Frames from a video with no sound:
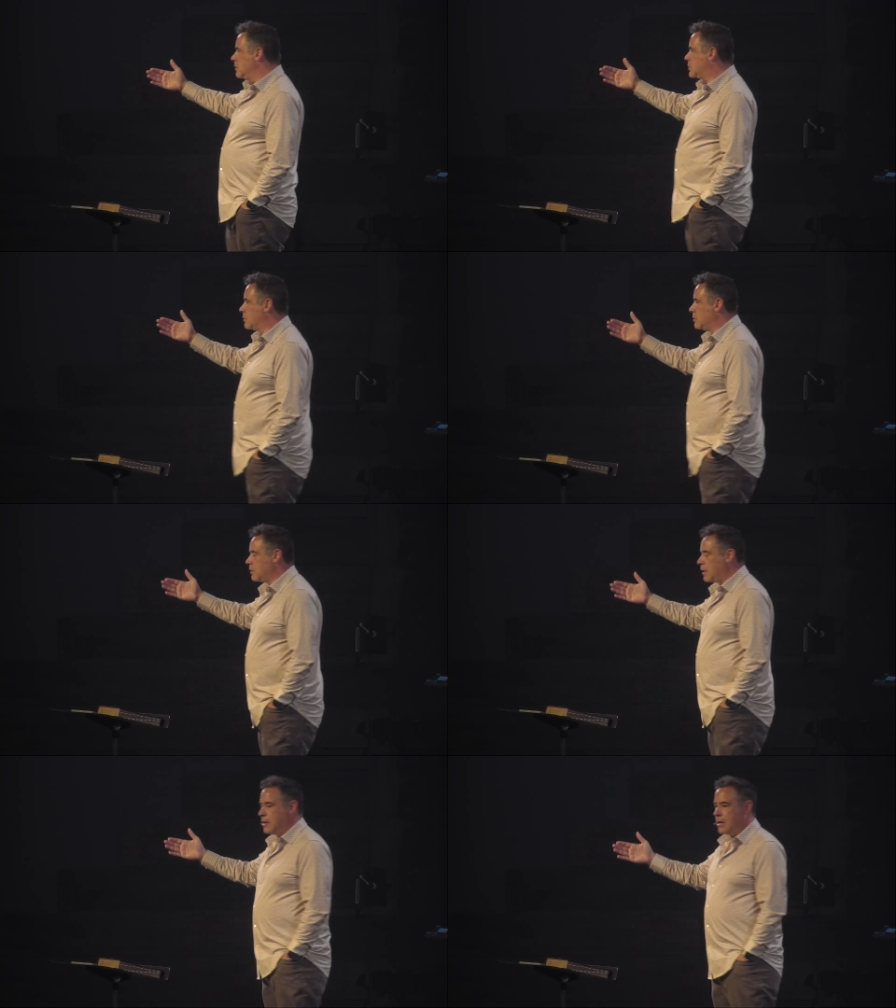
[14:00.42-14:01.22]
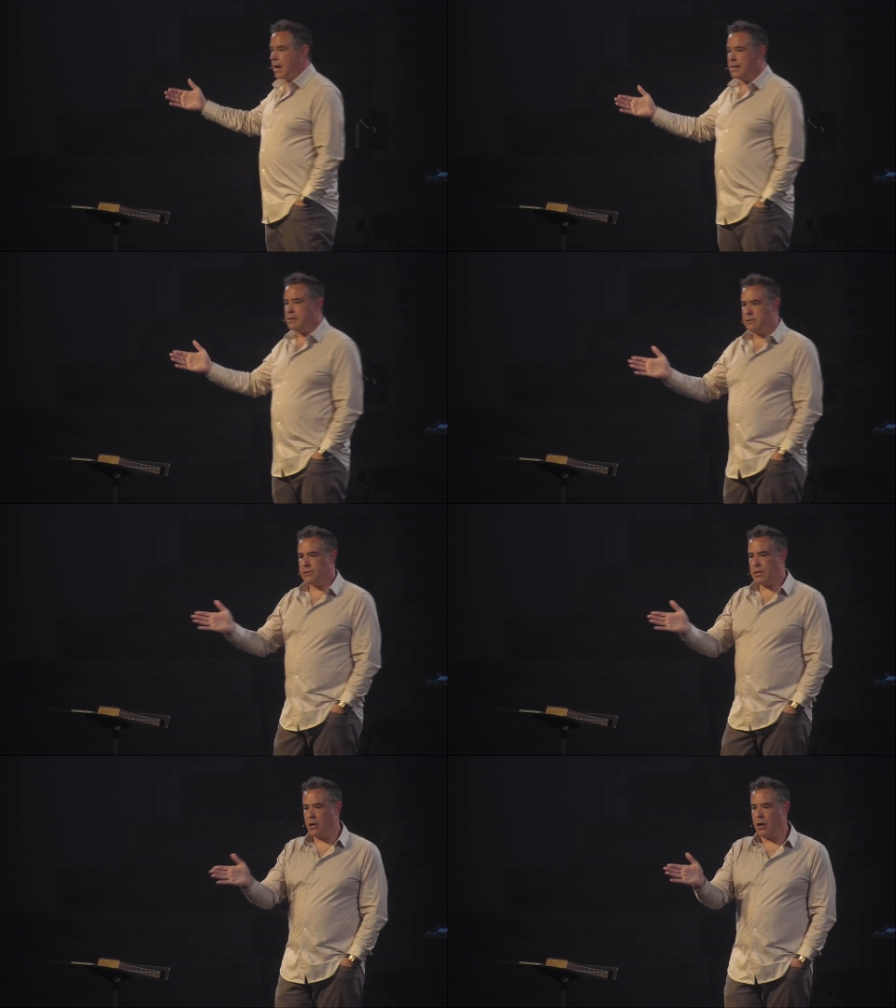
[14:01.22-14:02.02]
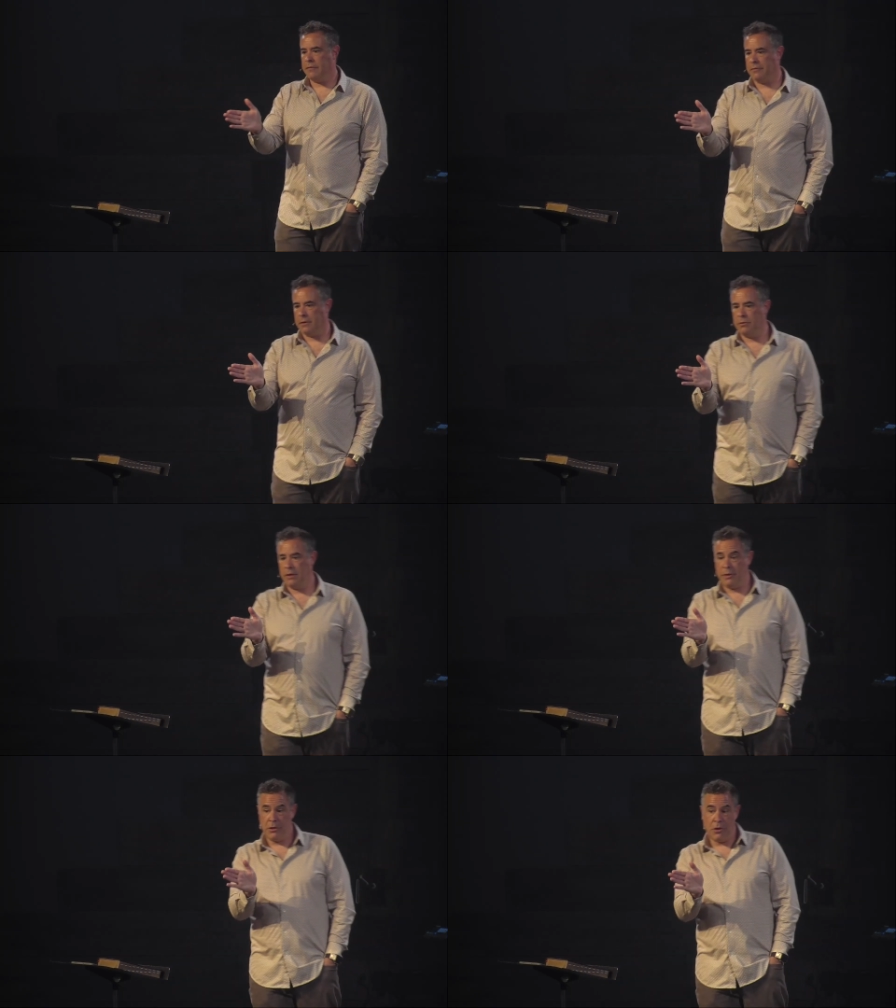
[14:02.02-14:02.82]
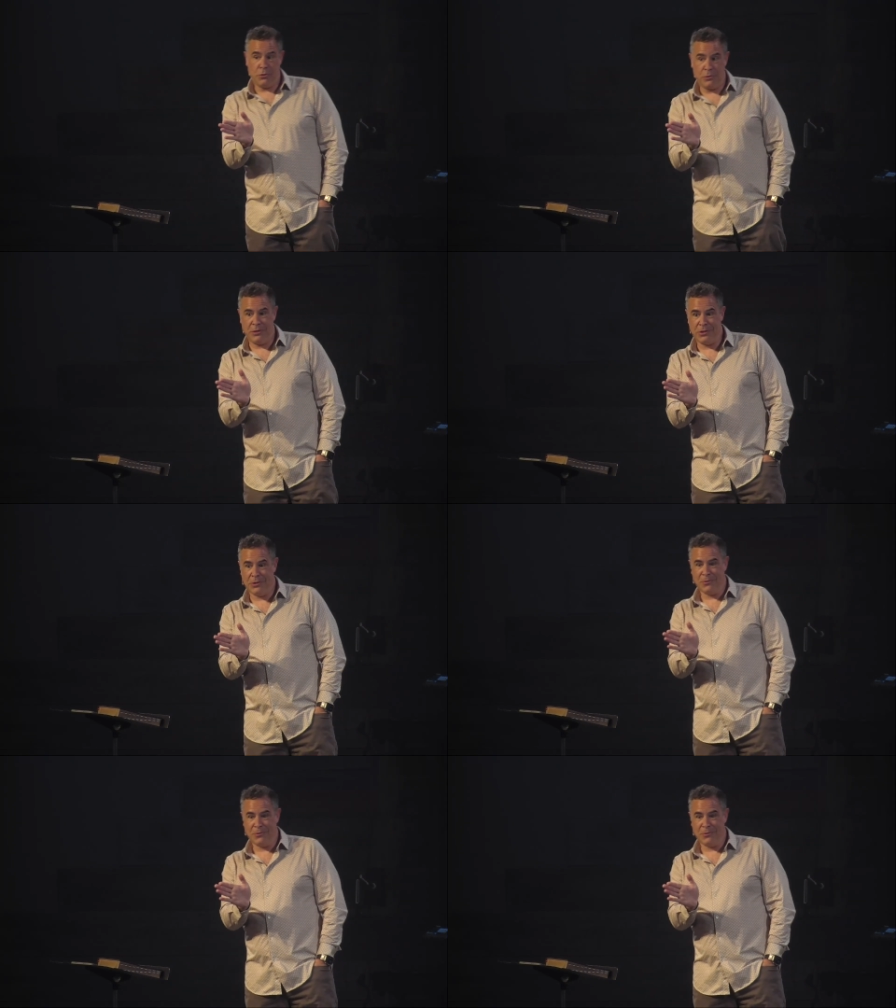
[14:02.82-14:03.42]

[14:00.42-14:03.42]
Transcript: So uh, I say often that we know who is